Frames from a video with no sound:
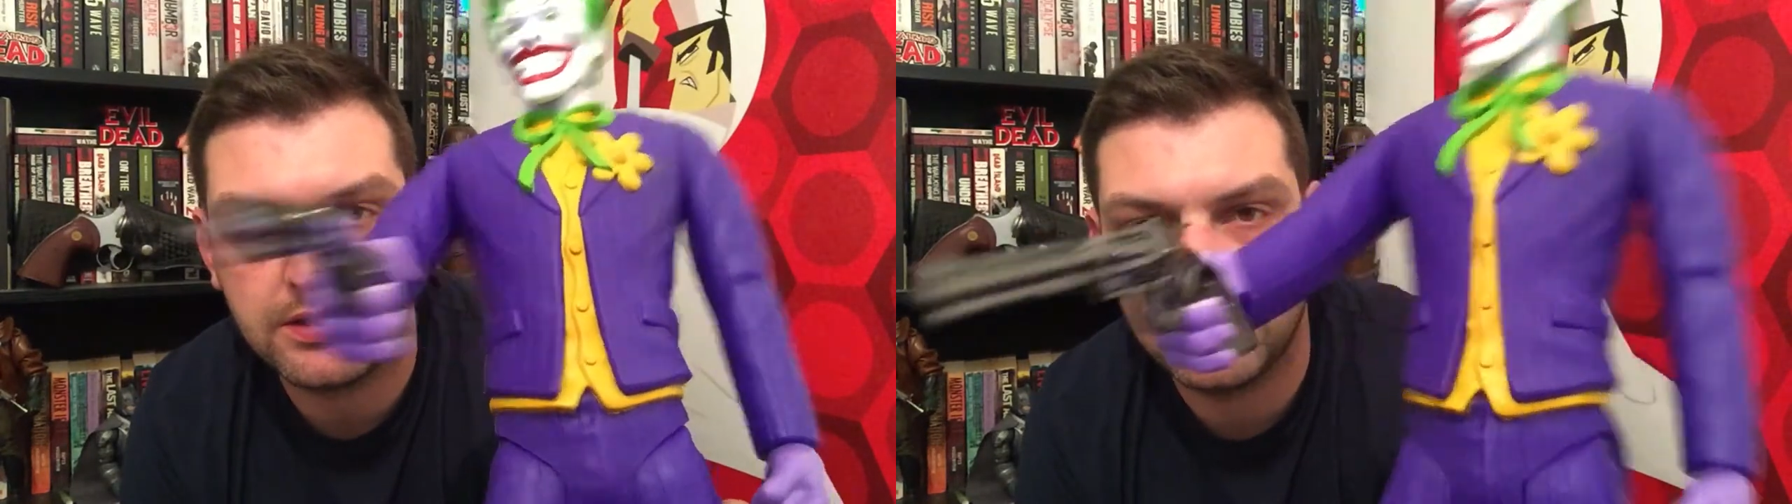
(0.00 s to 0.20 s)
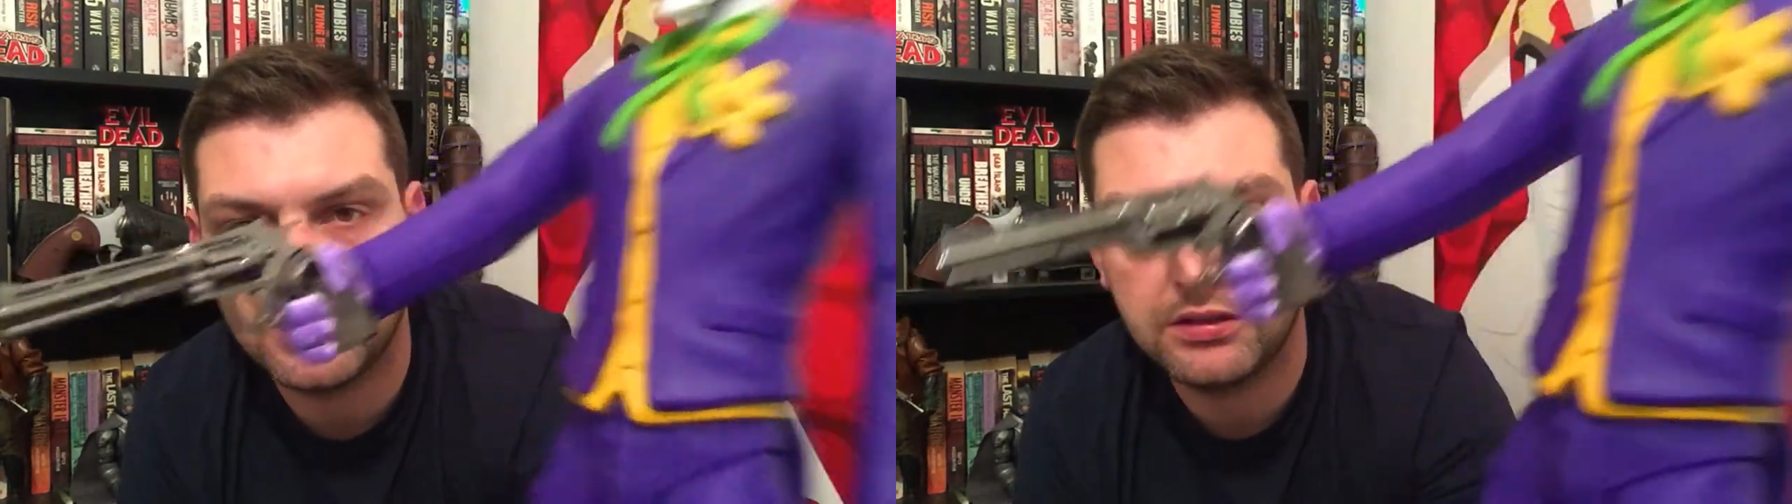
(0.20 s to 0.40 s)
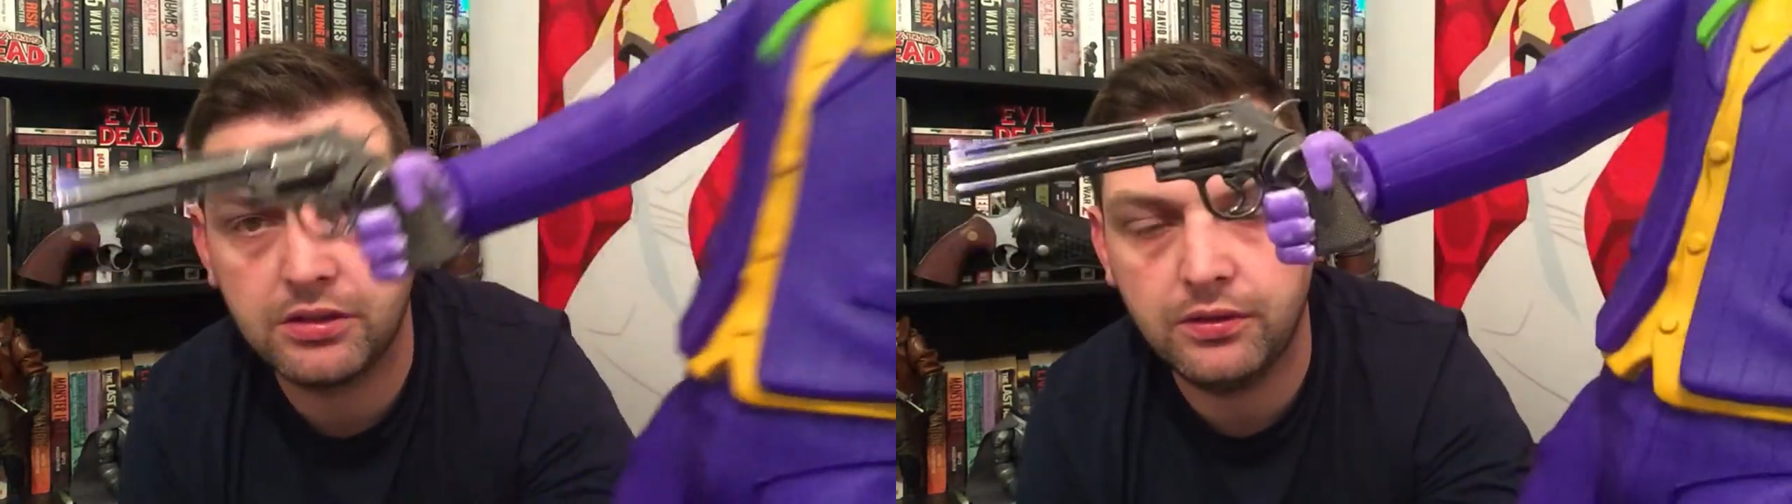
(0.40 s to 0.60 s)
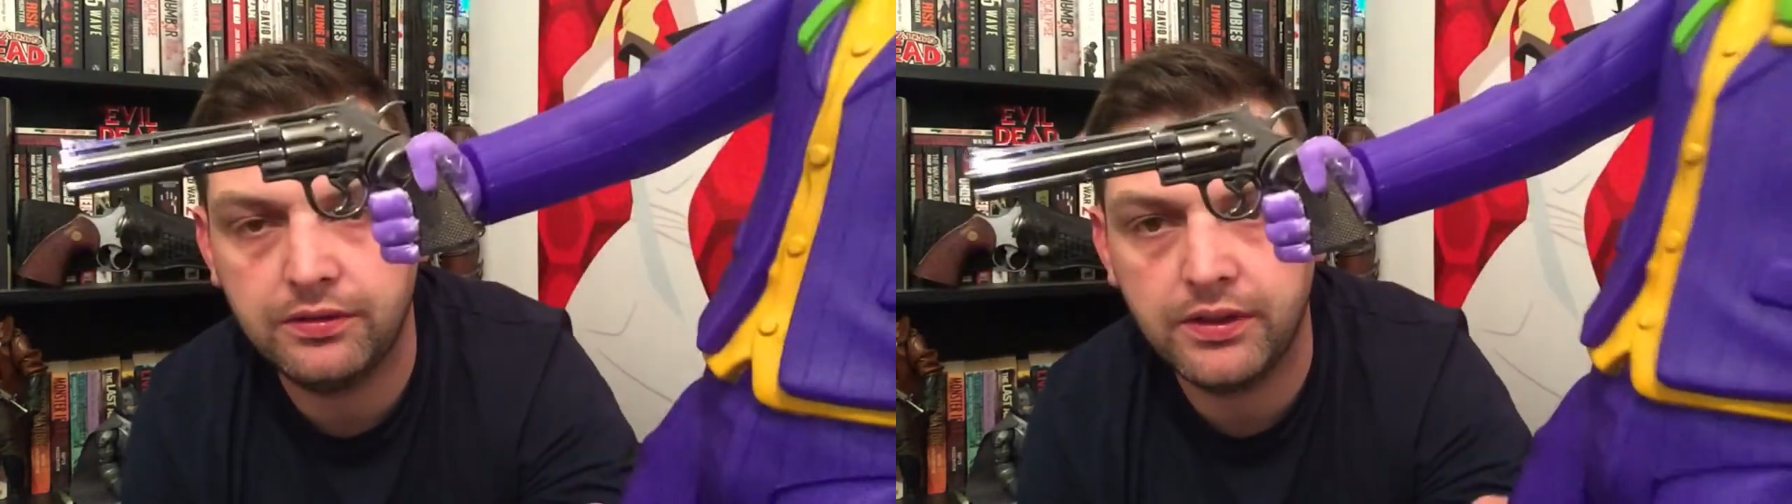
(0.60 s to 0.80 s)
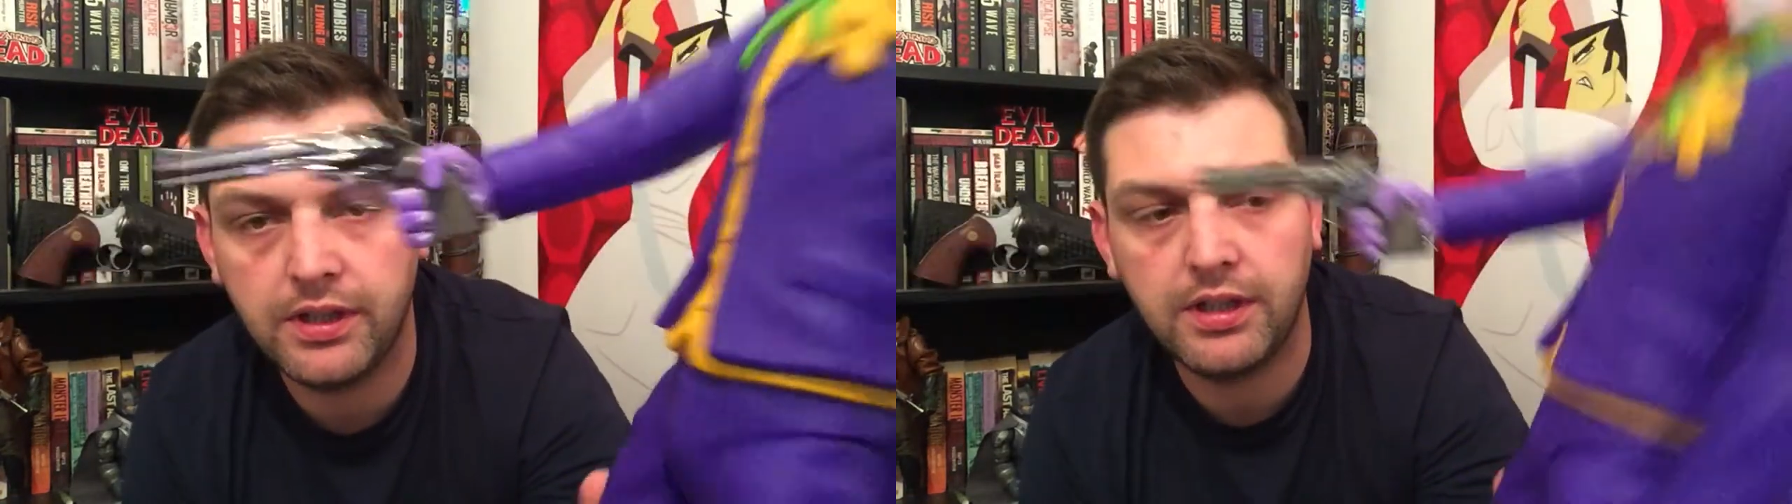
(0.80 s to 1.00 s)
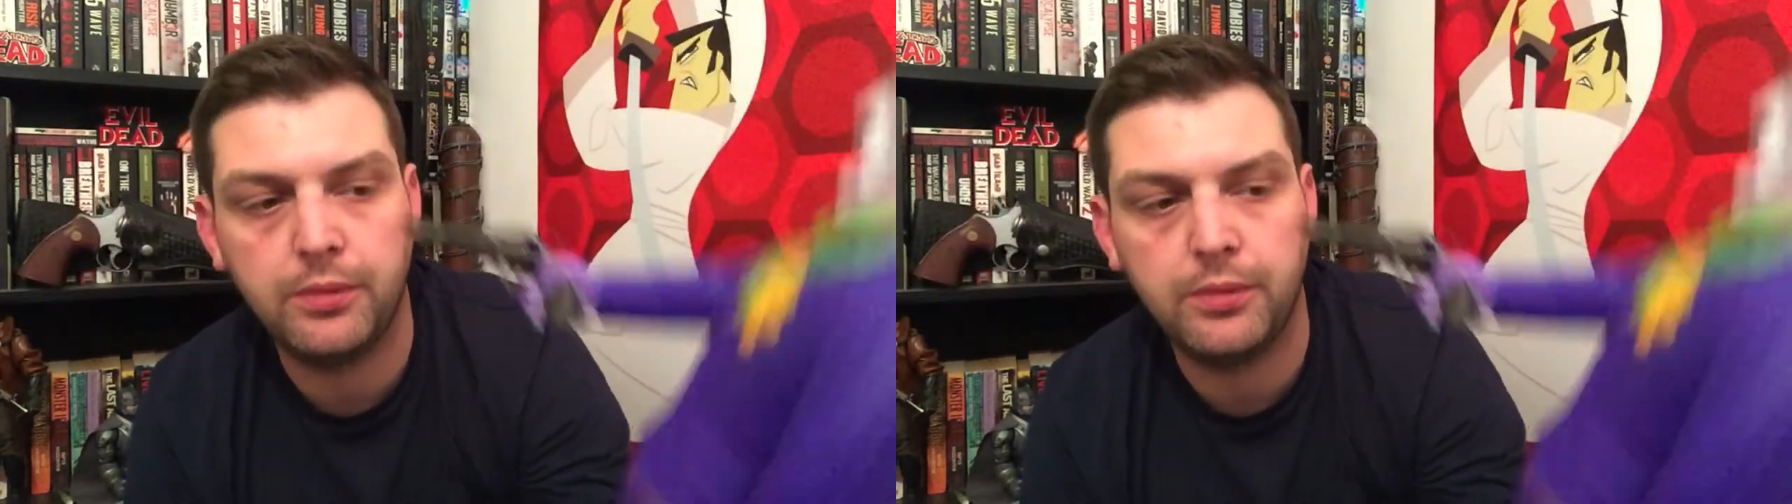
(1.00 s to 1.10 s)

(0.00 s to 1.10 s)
that so far.